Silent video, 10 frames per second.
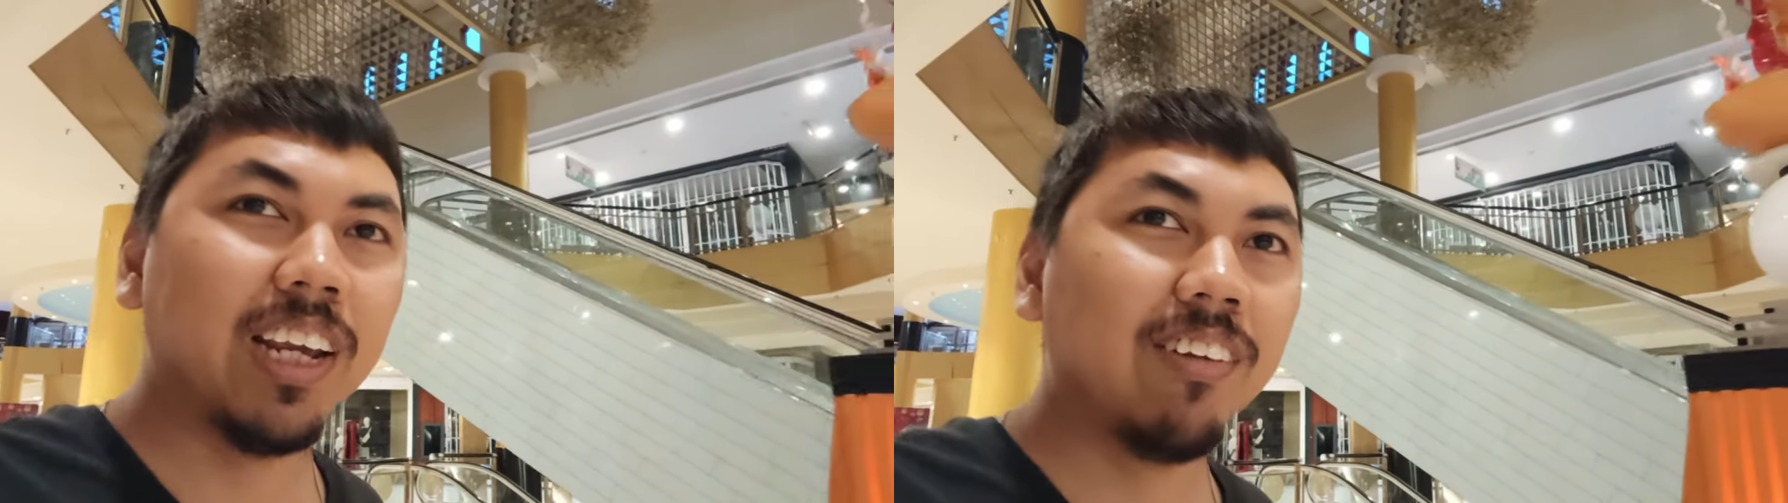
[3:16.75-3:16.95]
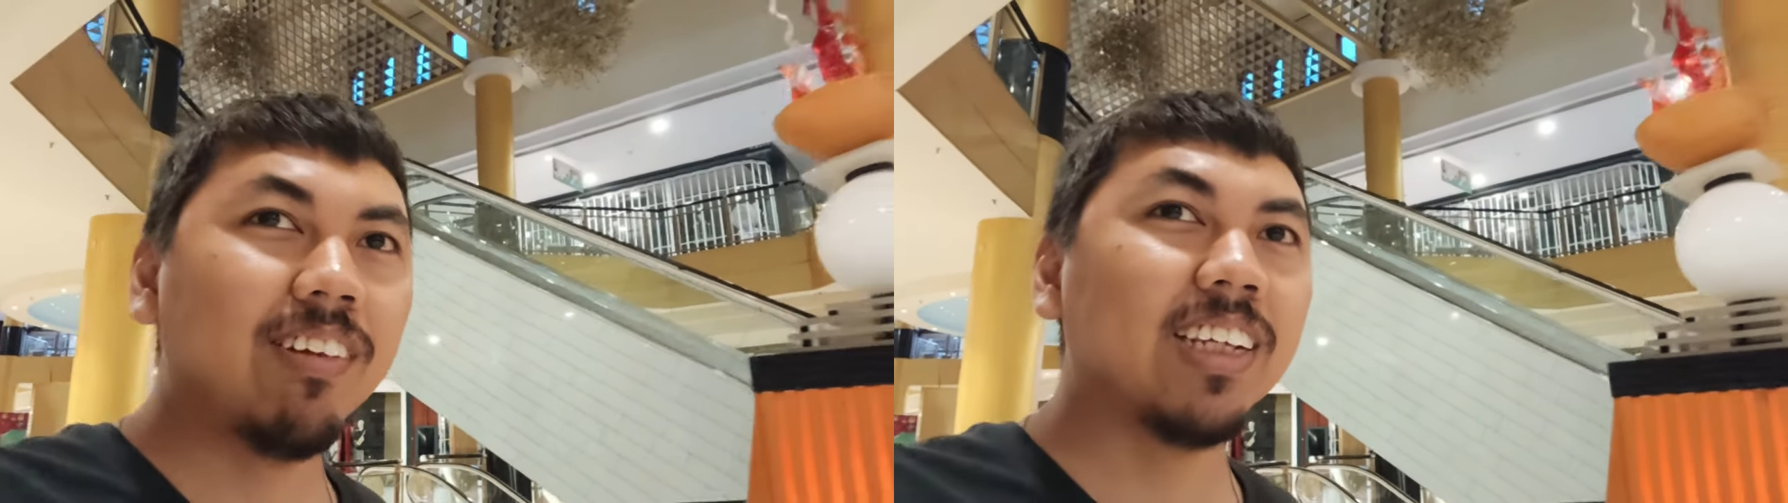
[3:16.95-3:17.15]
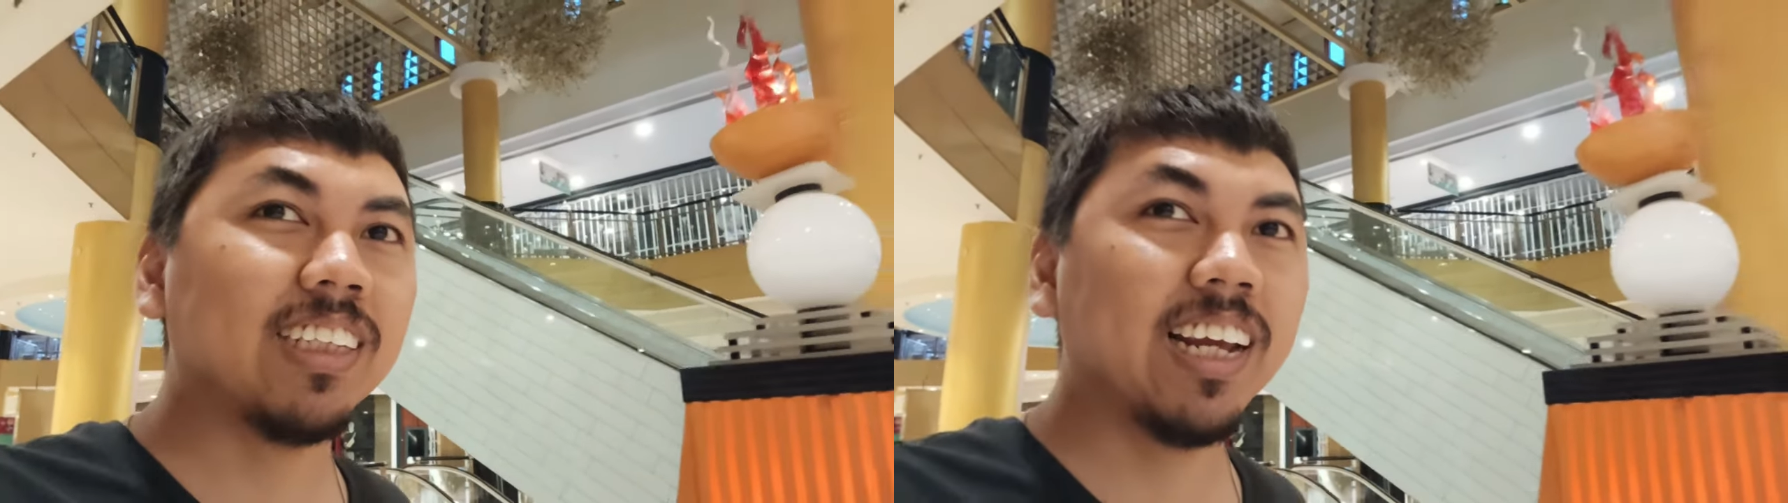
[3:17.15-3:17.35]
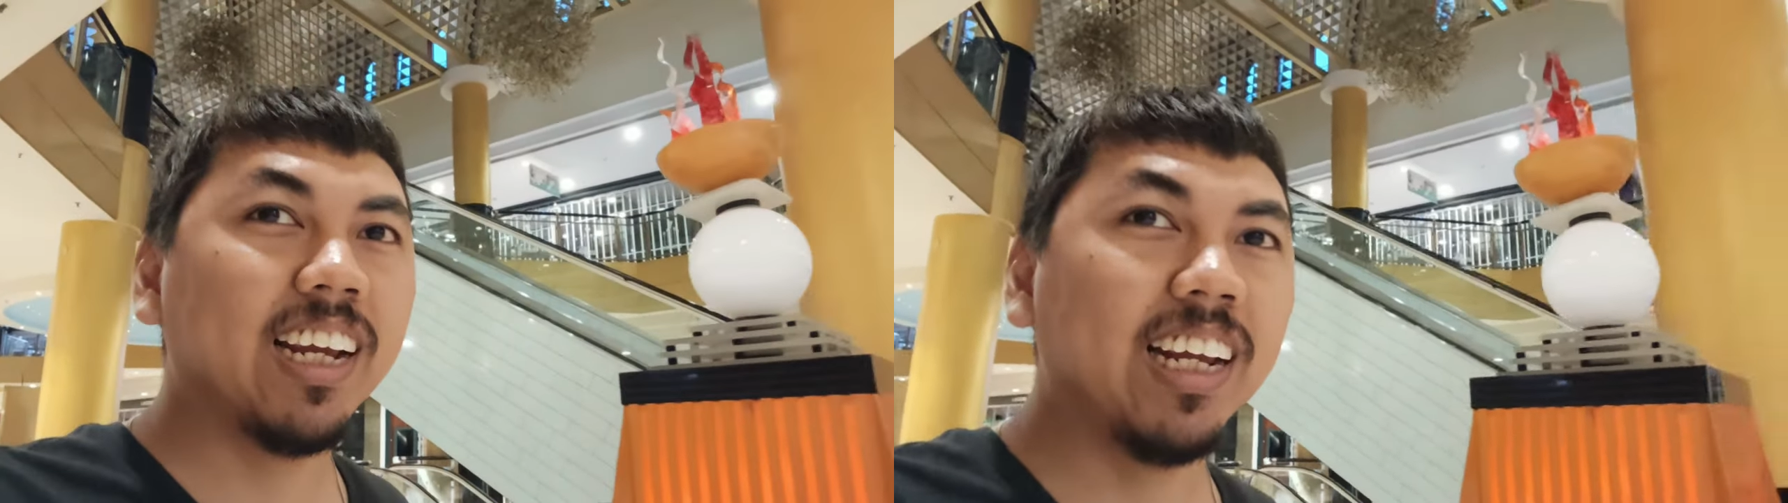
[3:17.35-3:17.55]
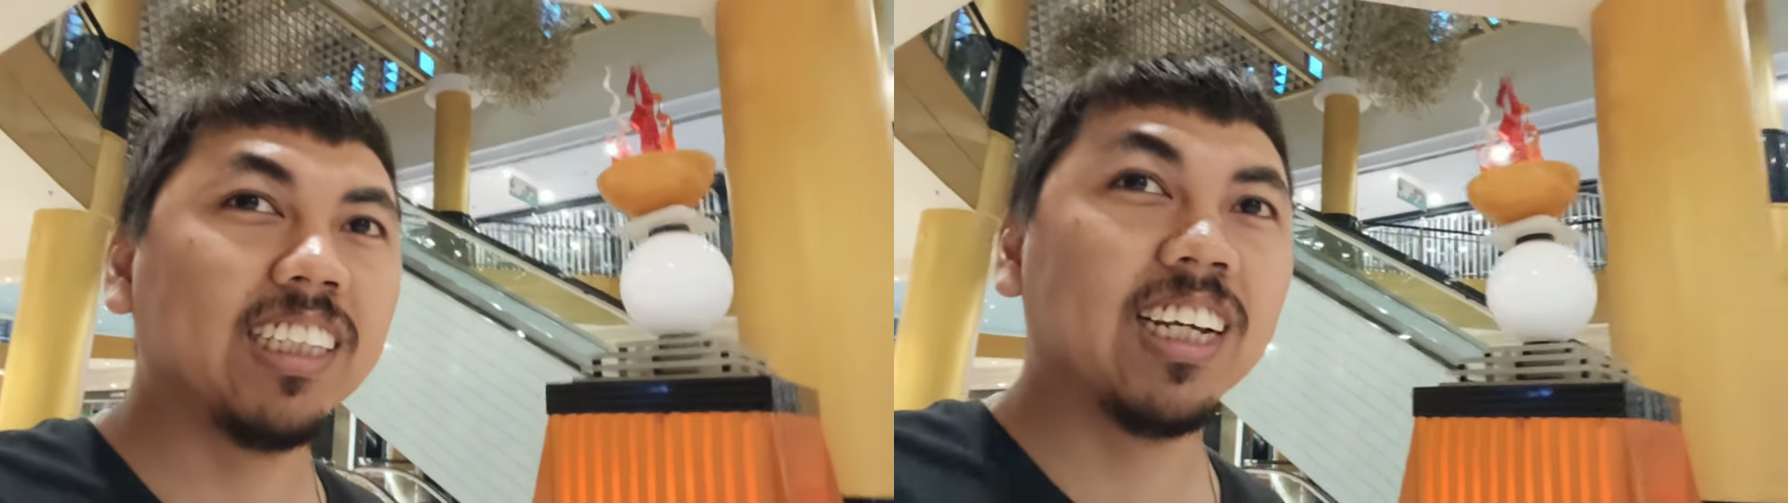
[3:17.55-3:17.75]
If there's
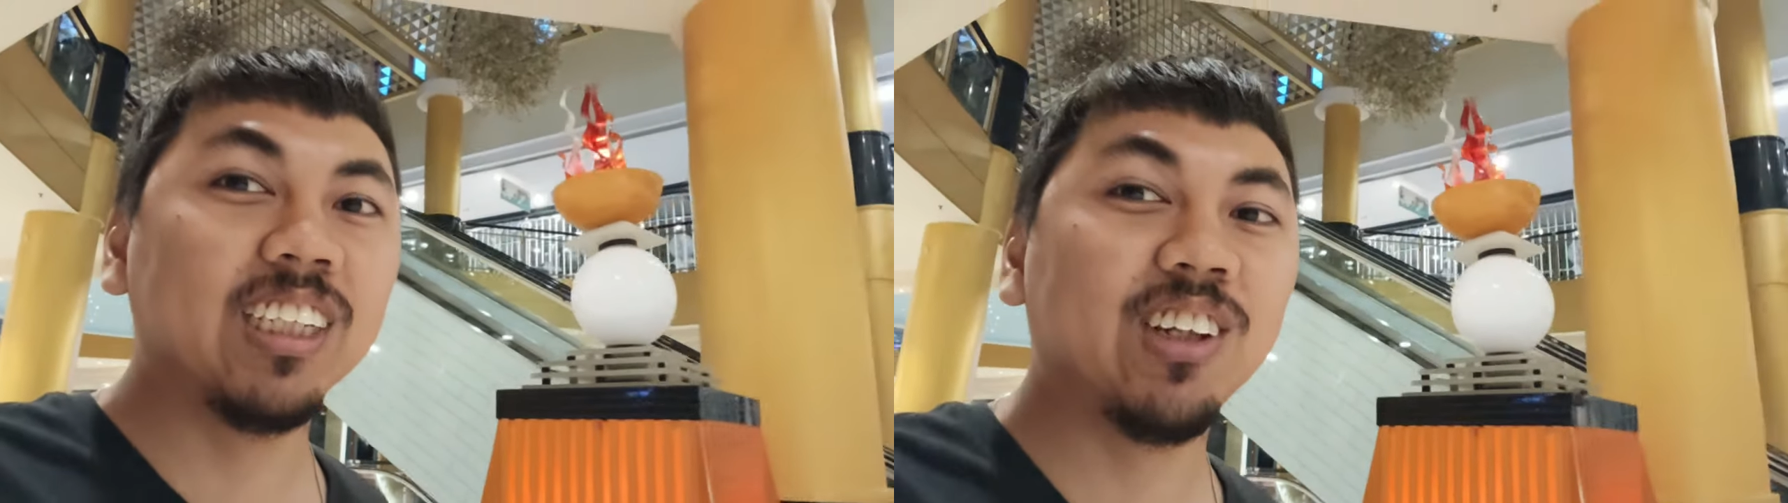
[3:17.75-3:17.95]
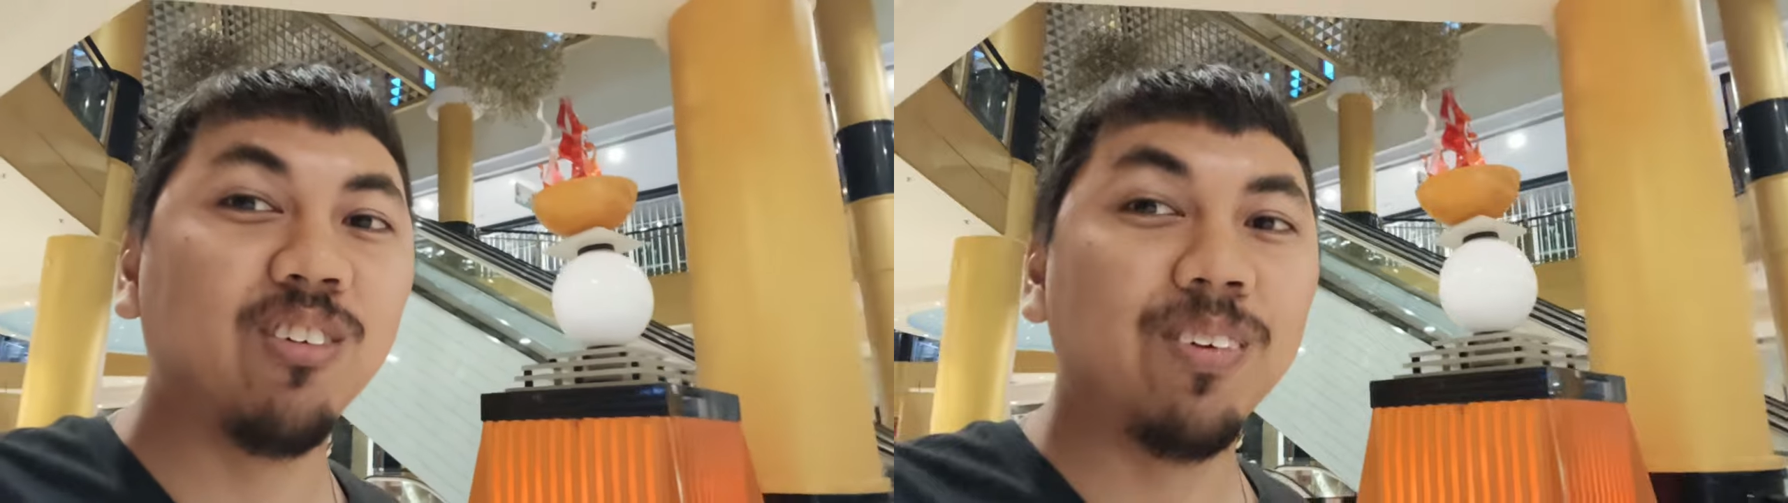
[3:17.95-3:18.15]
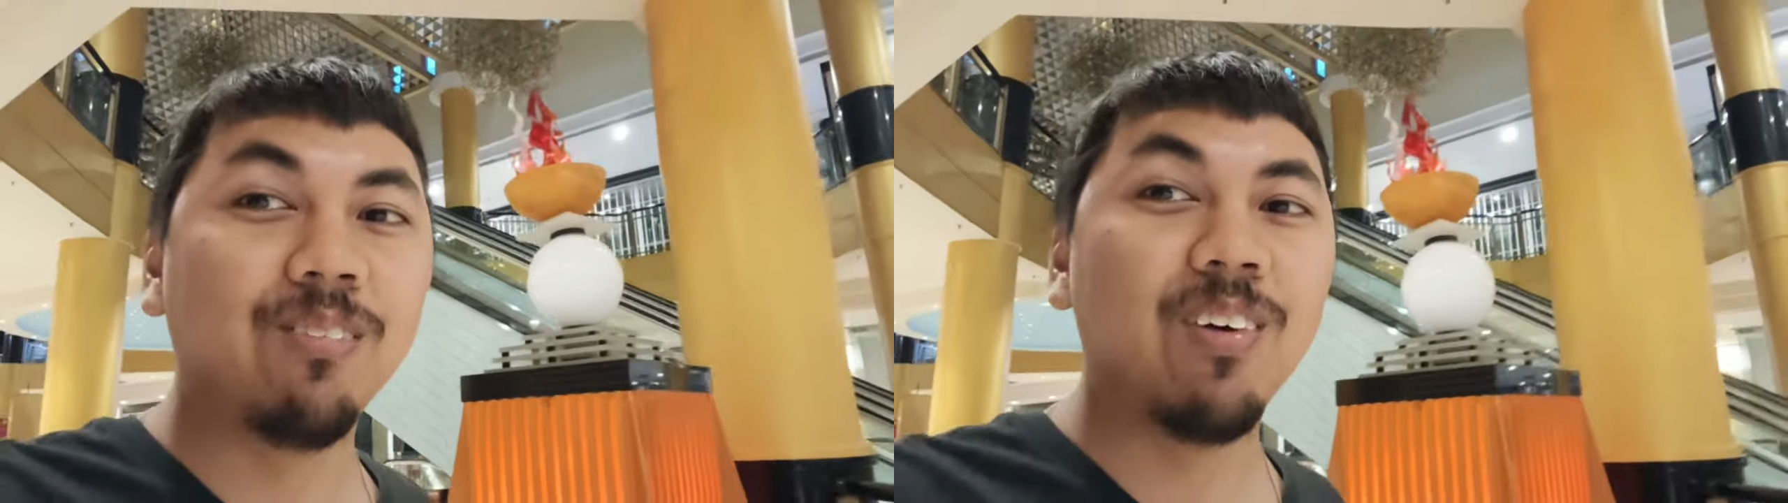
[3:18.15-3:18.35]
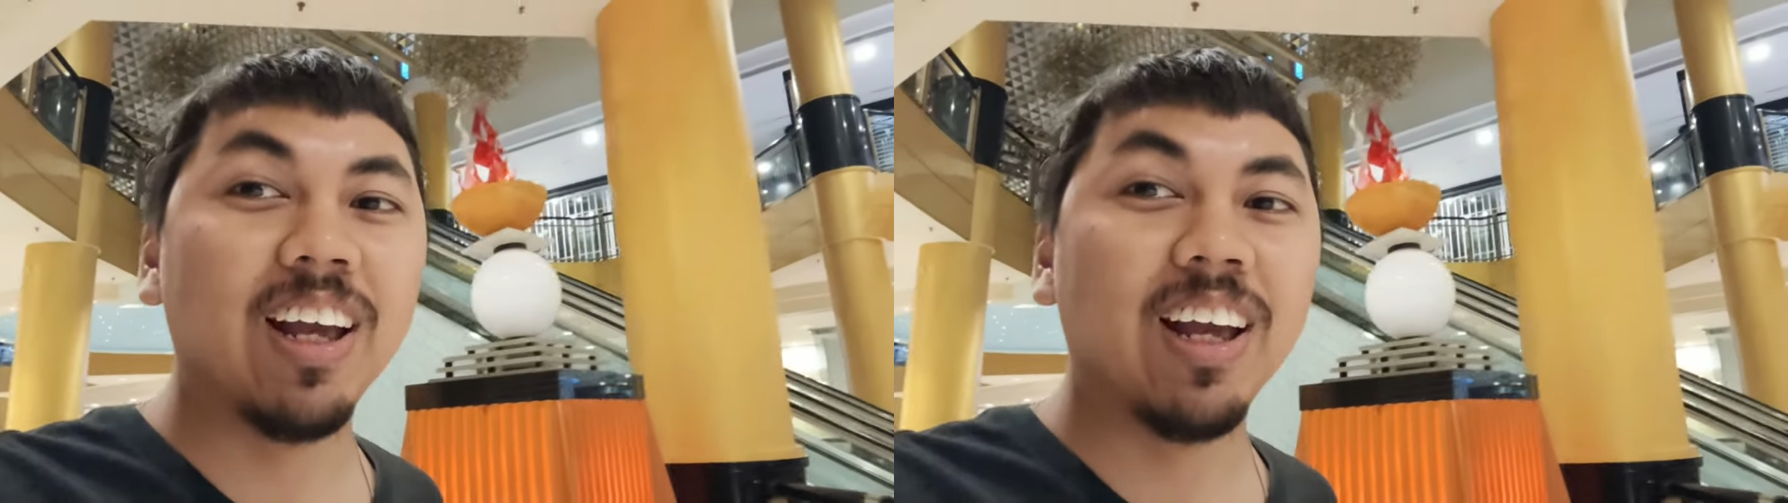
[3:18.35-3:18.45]
like a tons of people